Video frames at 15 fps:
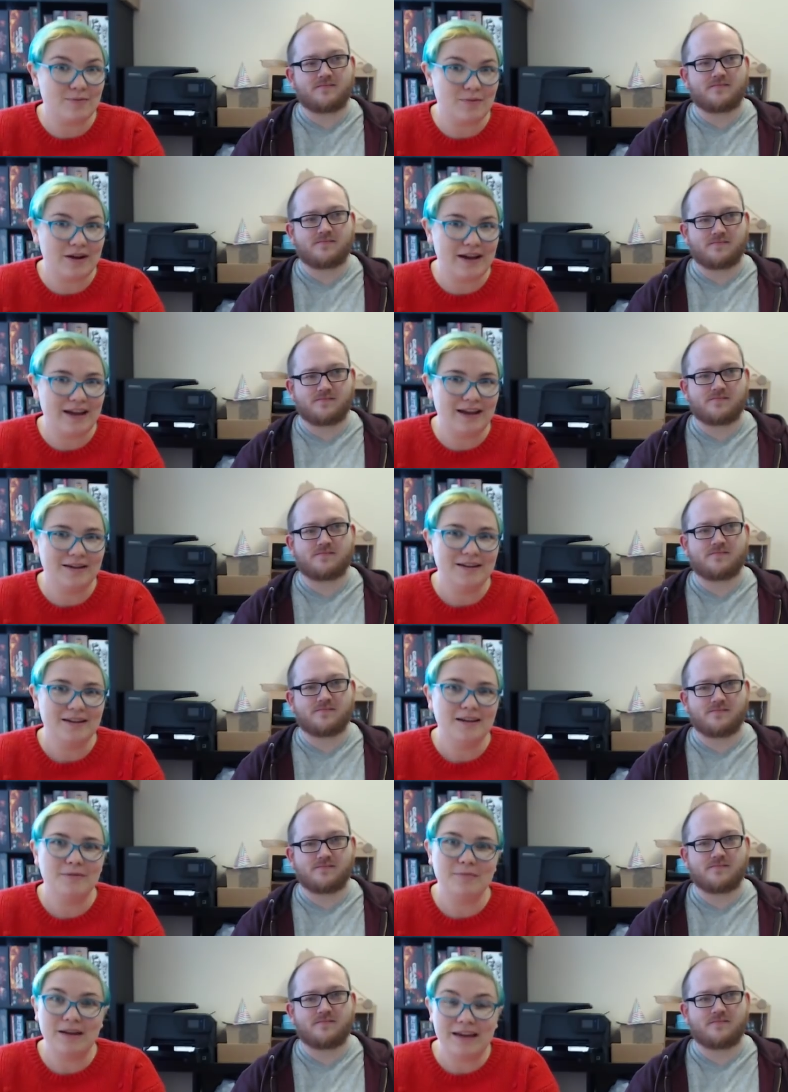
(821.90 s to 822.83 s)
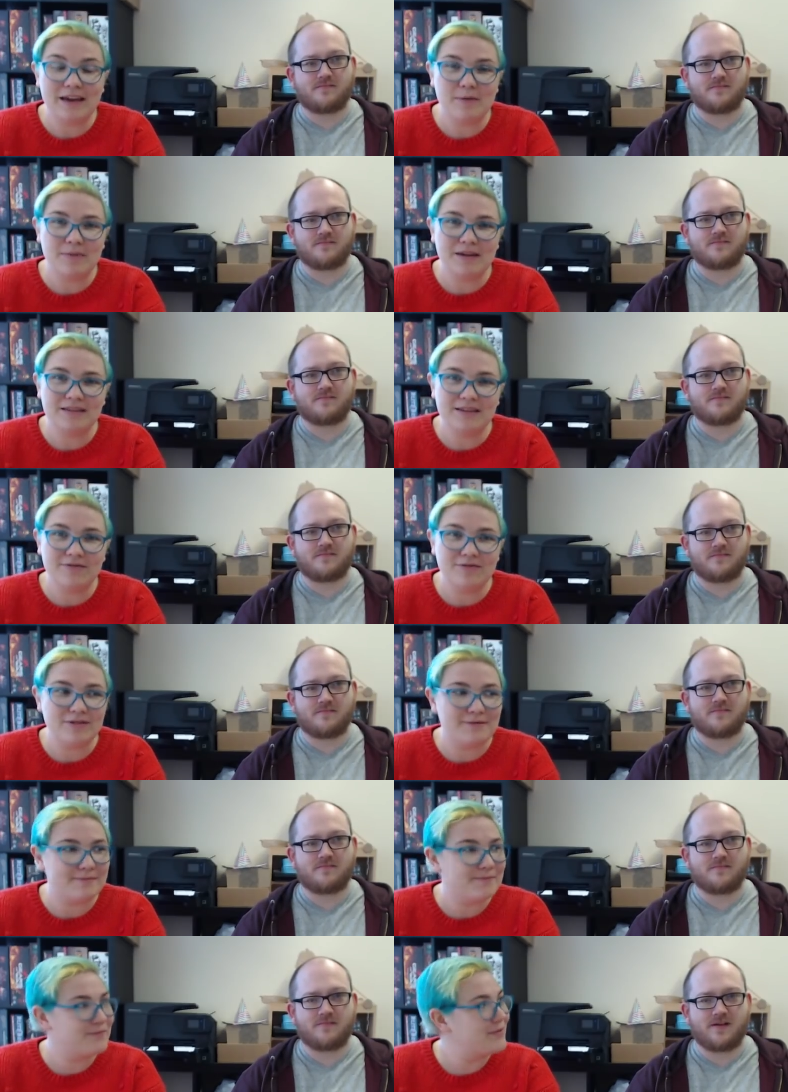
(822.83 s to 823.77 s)
Speaker 1: way make it a bit
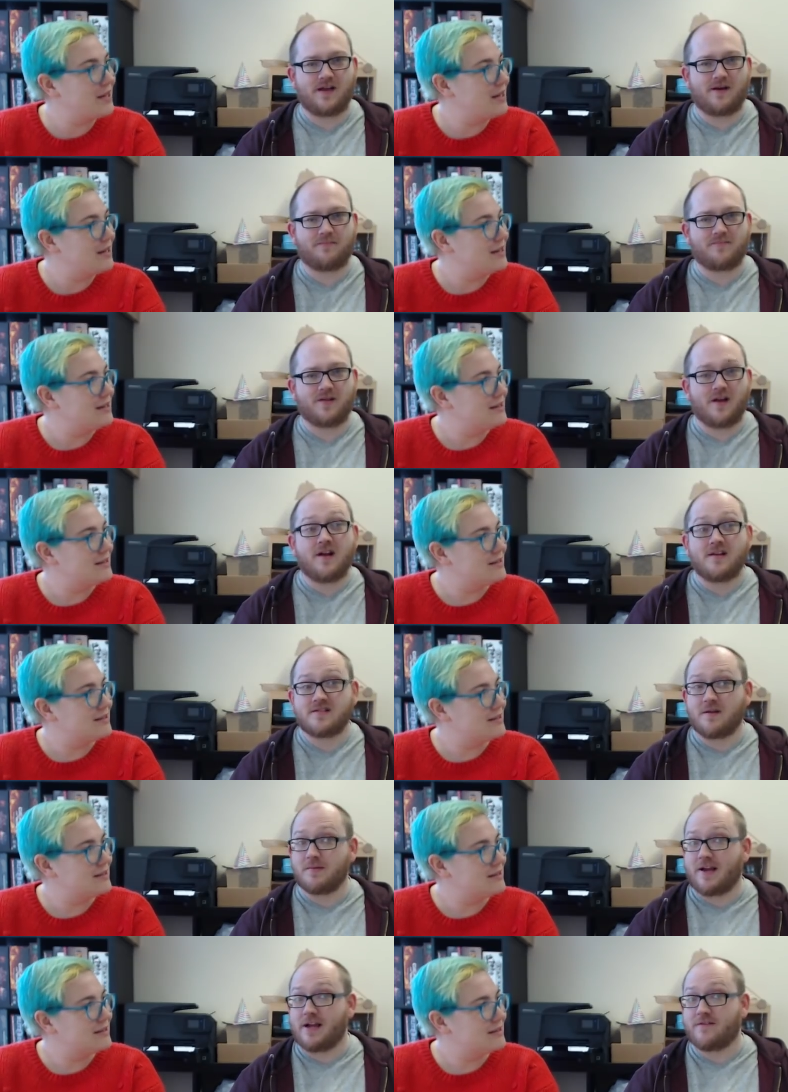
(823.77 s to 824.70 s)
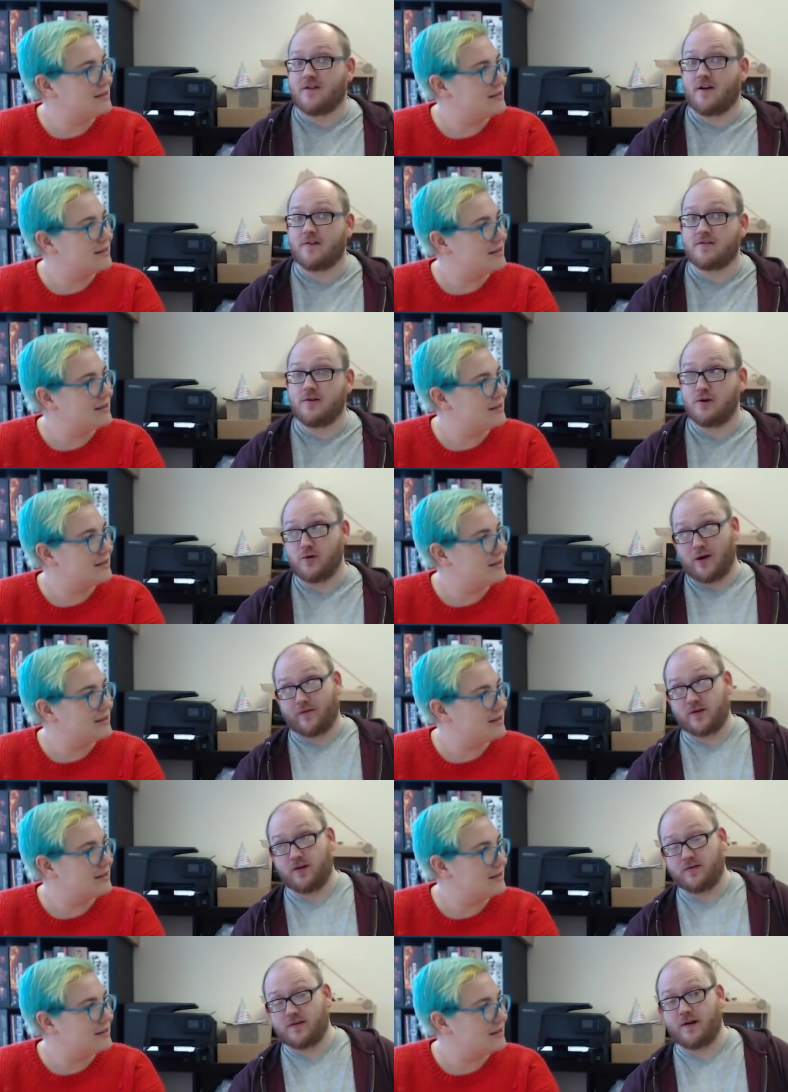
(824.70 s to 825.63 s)
different.
Speaker 2: Yeah. Some case files, you do have
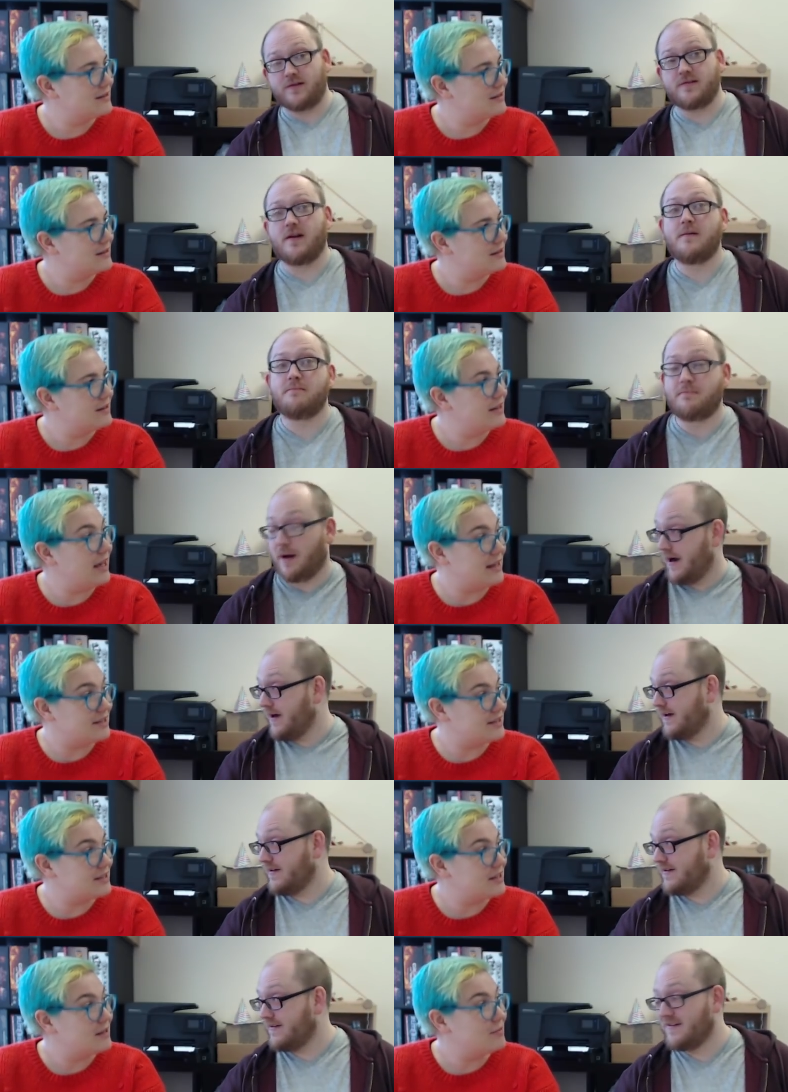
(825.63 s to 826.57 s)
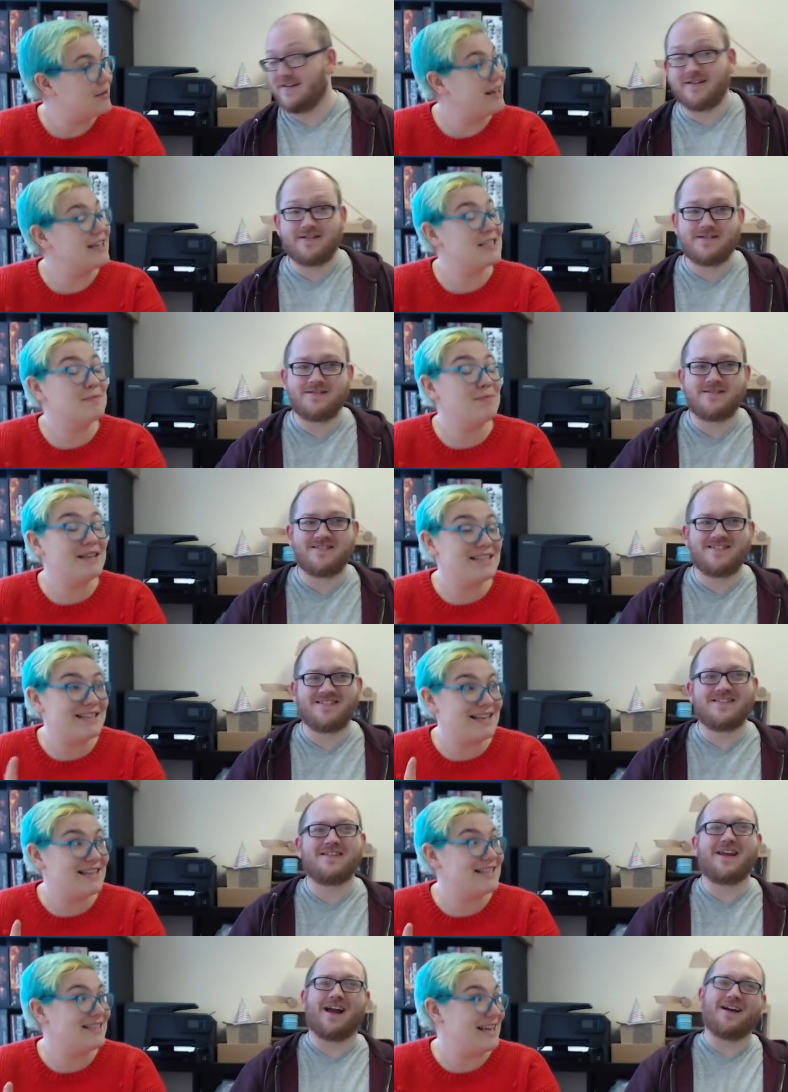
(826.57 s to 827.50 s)
to use those. But, yes,
Speaker 1: but it
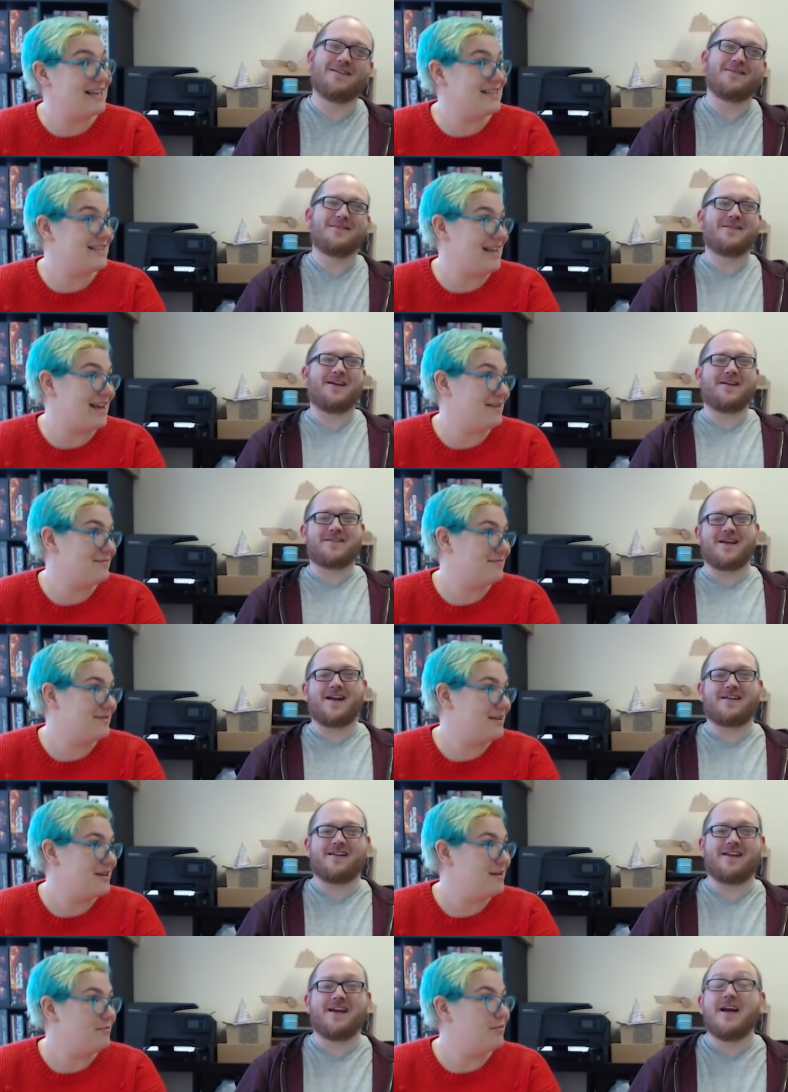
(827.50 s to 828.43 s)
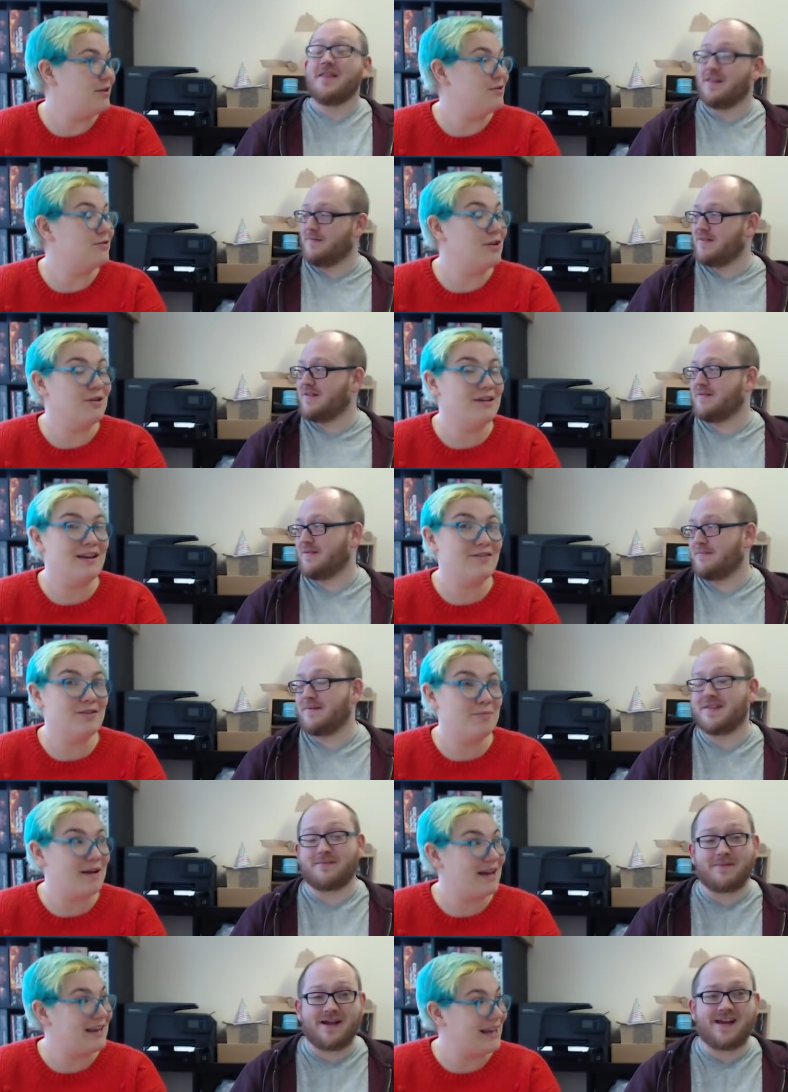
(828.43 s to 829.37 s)
explicitly yeah, states that. Exactly. That the, the, the,
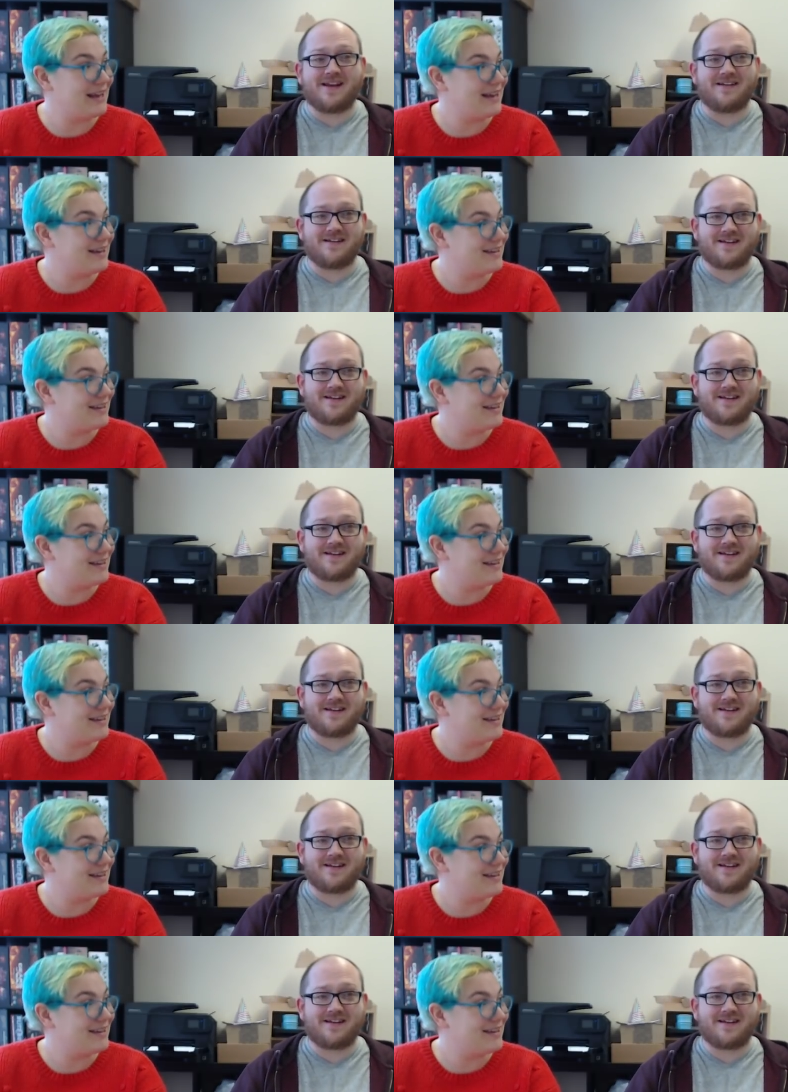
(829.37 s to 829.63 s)
the main